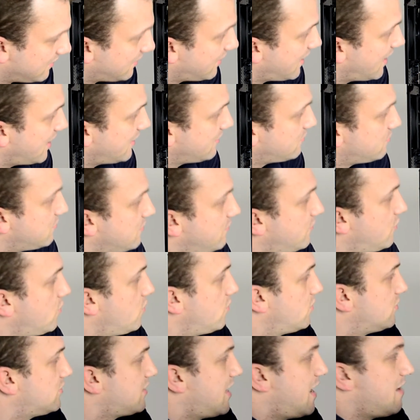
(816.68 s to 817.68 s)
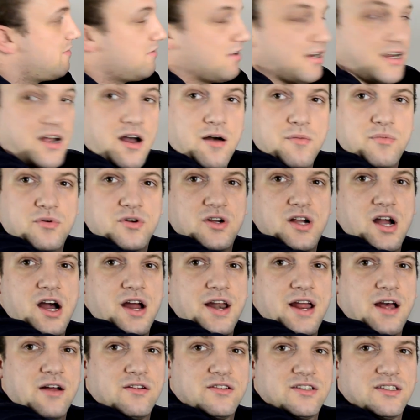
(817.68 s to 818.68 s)
case, we of course have a couple
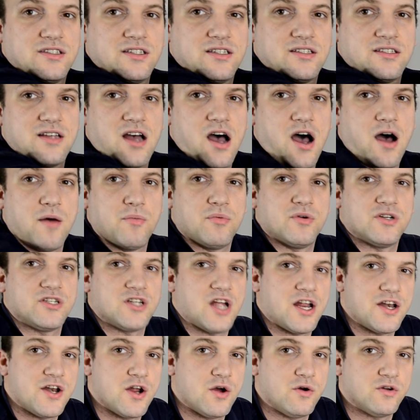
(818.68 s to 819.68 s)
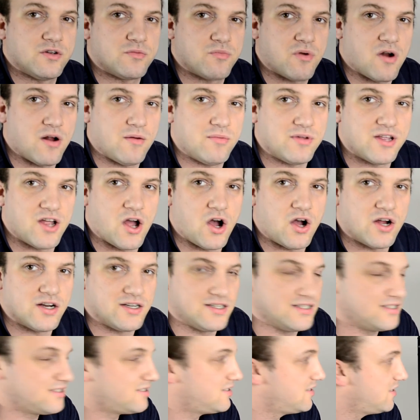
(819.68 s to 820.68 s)
cutouts at the top, which I know is probably hard
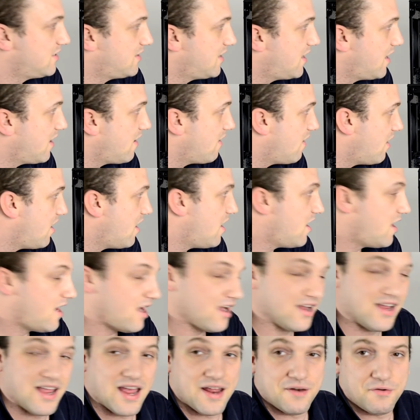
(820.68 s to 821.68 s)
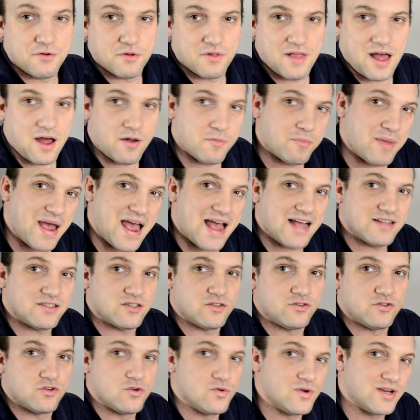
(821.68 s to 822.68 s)
to see there. Again, to allow
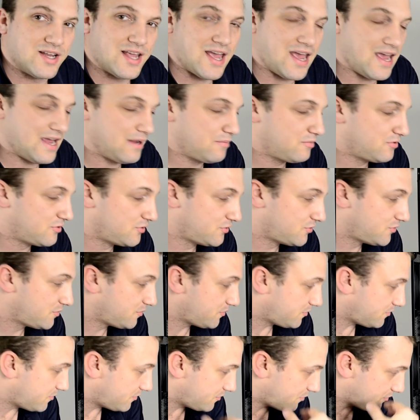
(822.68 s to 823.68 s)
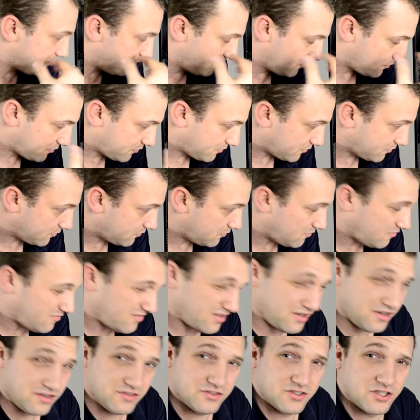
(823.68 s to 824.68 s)
passing through with cables.
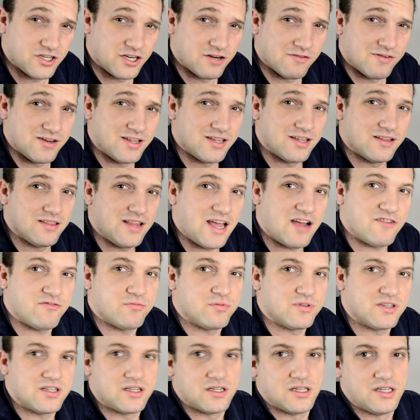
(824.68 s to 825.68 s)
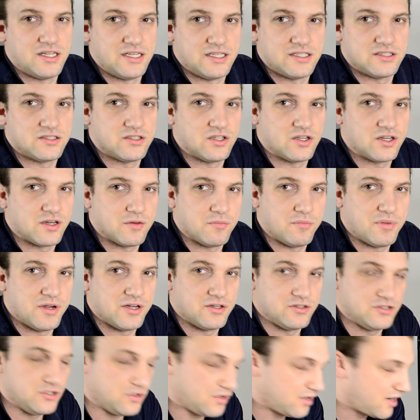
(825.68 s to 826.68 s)
So you're really left with the cleanest looking
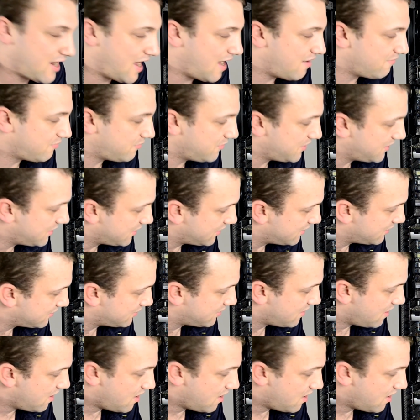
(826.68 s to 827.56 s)
build you can have, because